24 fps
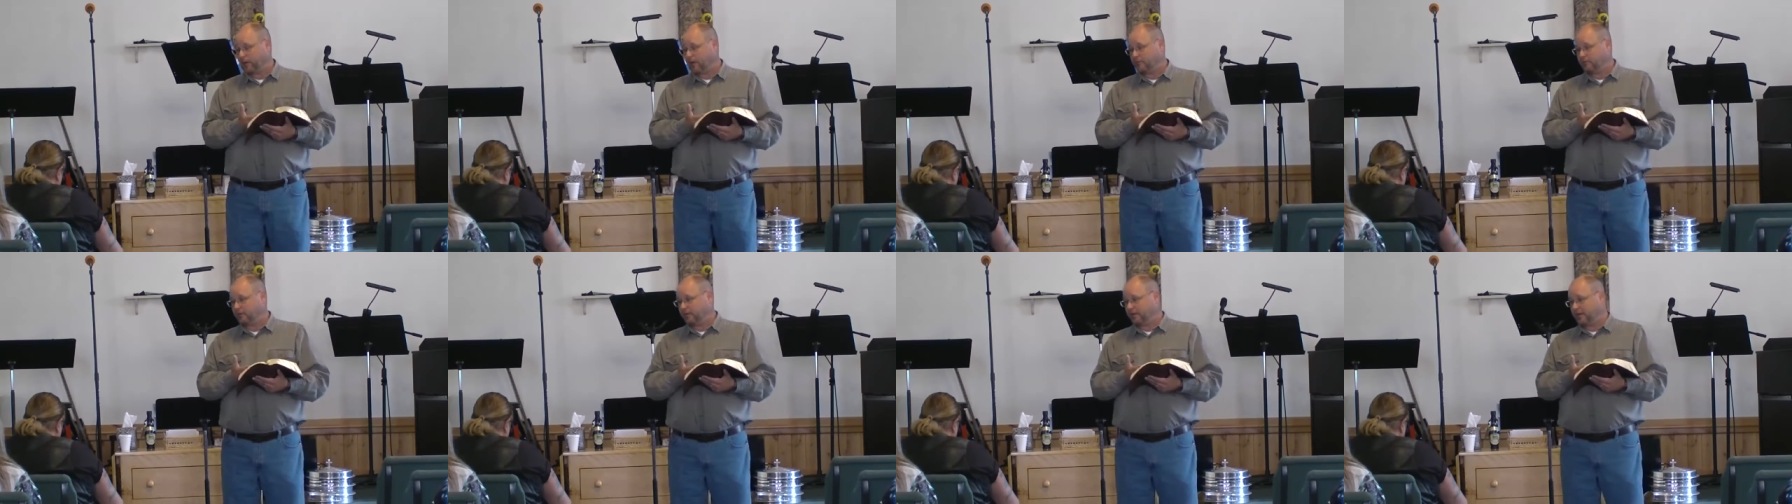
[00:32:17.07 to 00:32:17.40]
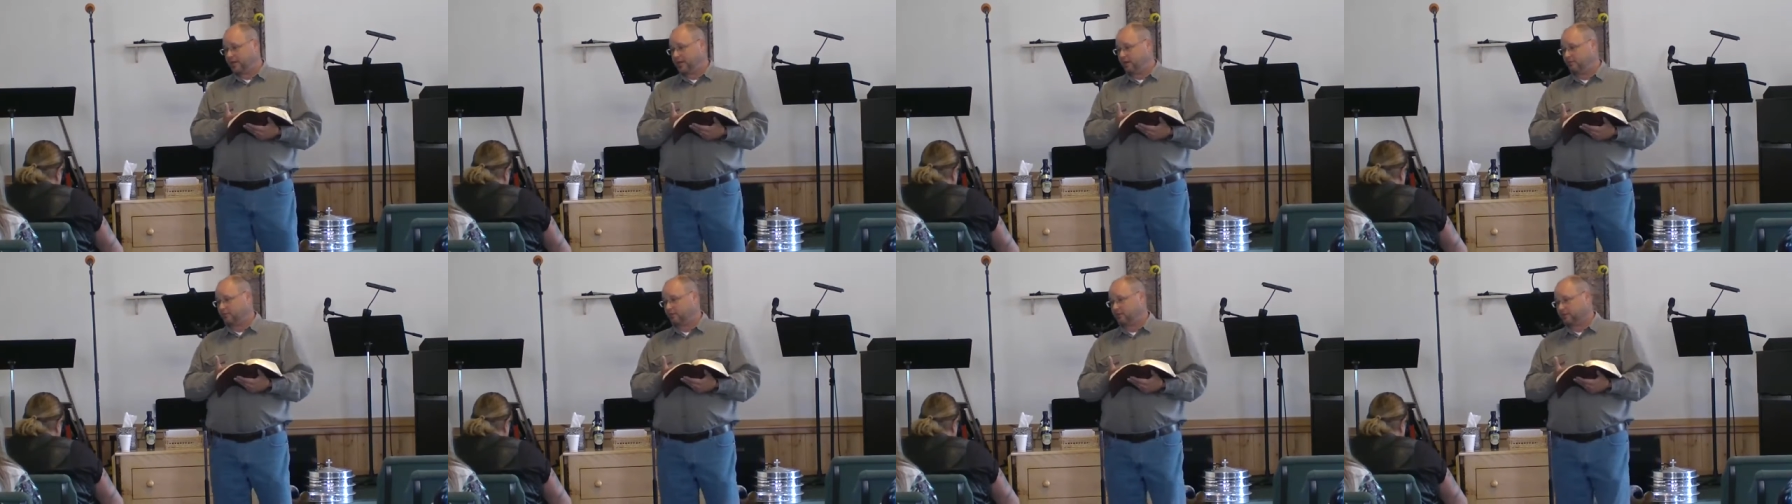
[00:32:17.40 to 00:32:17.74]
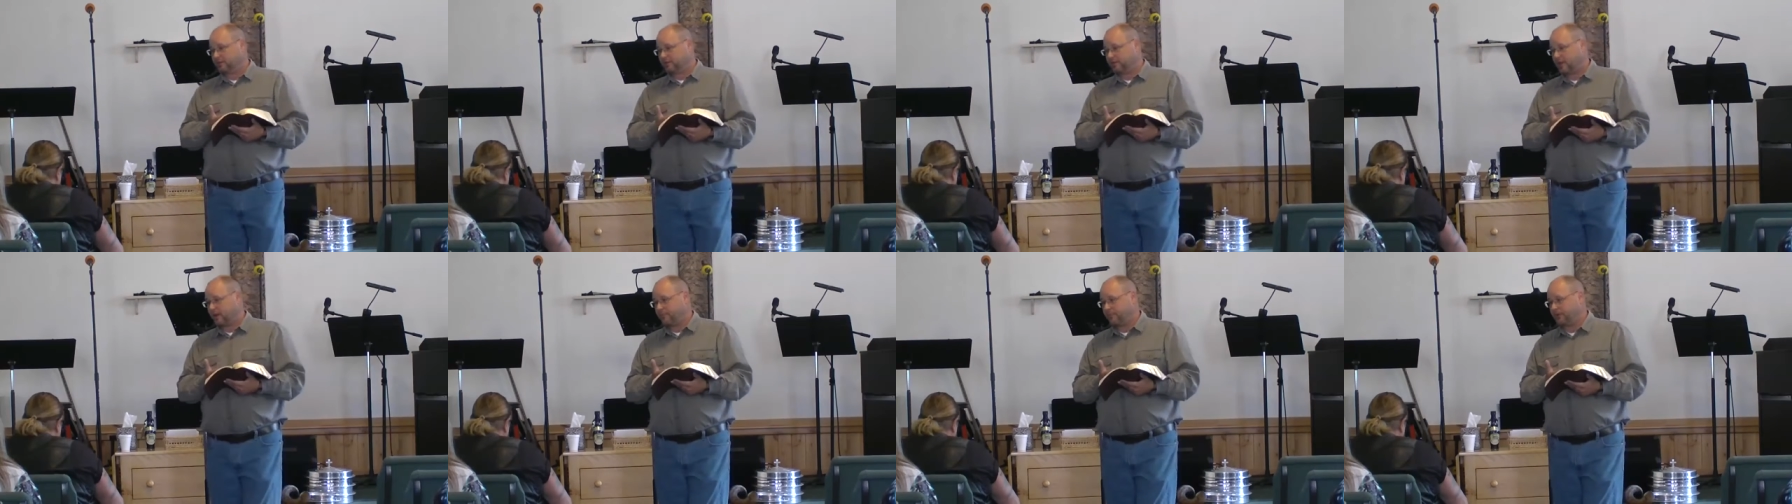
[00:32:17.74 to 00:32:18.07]
every year from
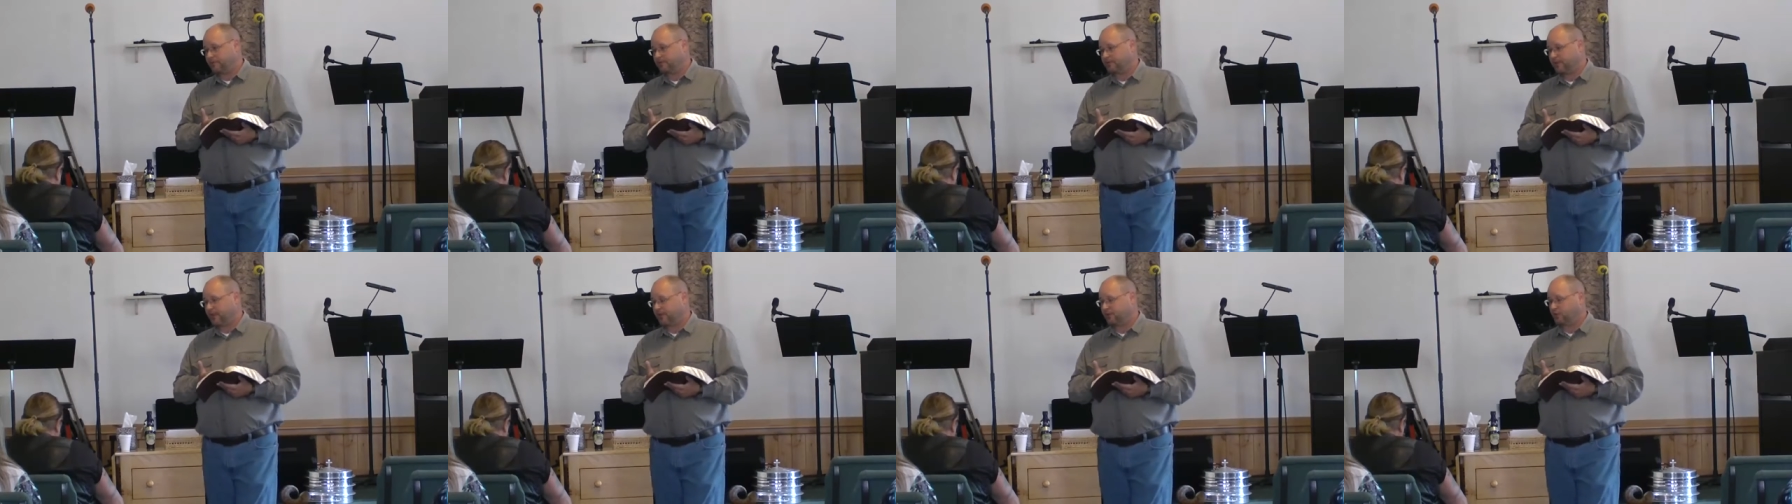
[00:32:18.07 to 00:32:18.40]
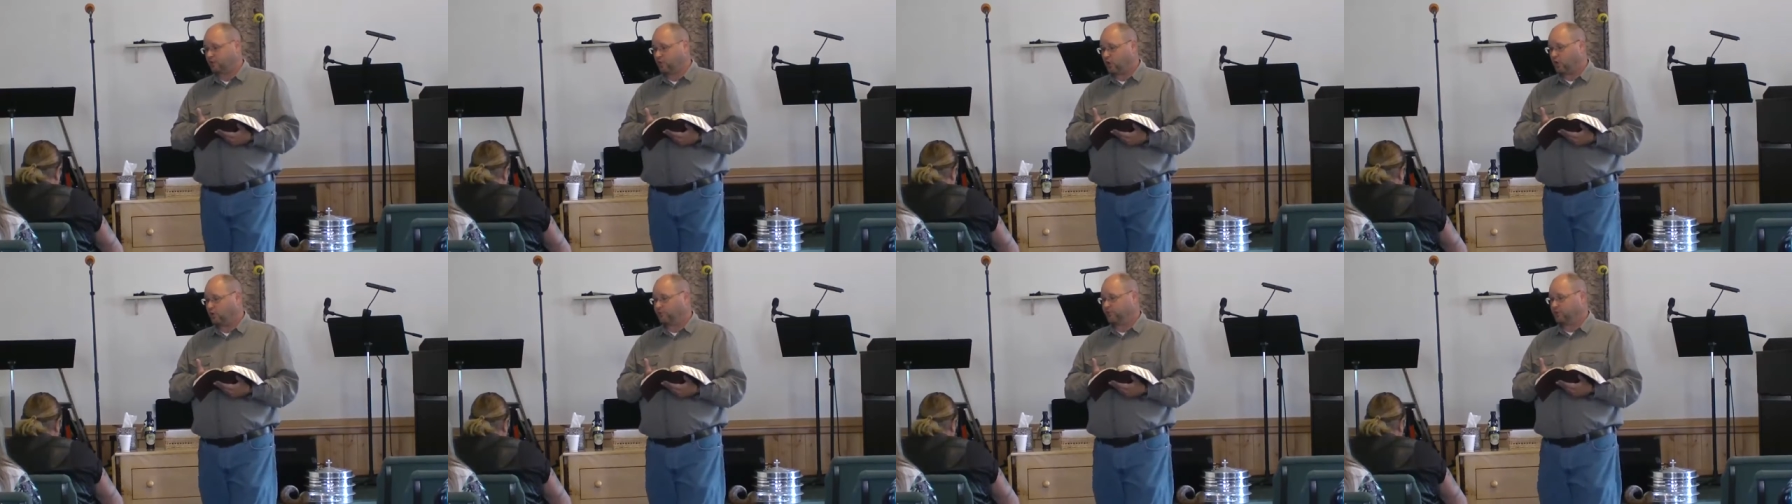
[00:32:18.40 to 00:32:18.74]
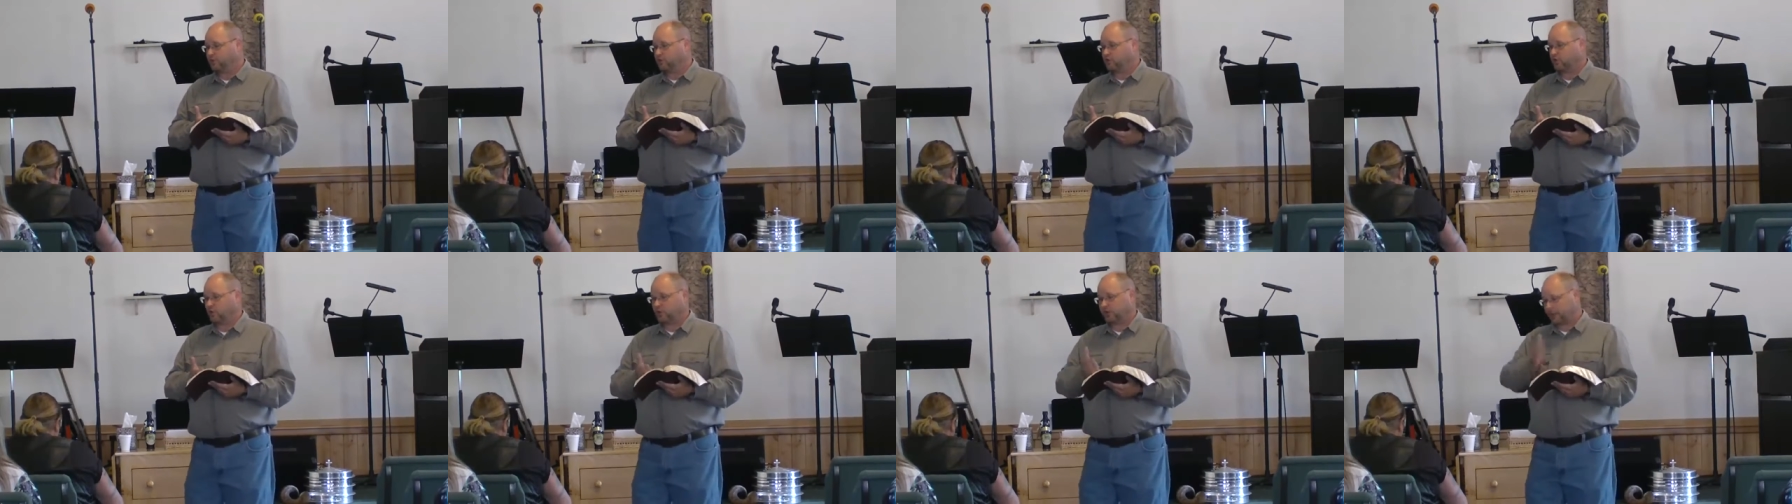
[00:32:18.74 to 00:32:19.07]
the time I was about 12
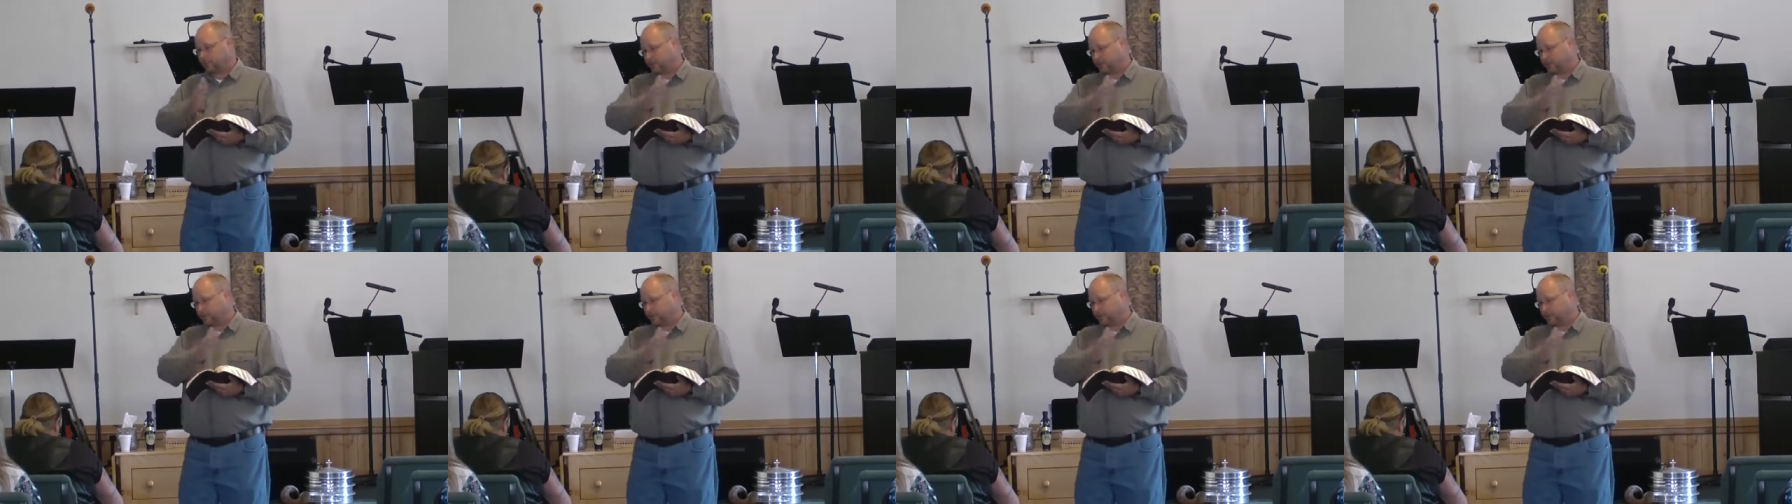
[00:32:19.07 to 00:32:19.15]
years old.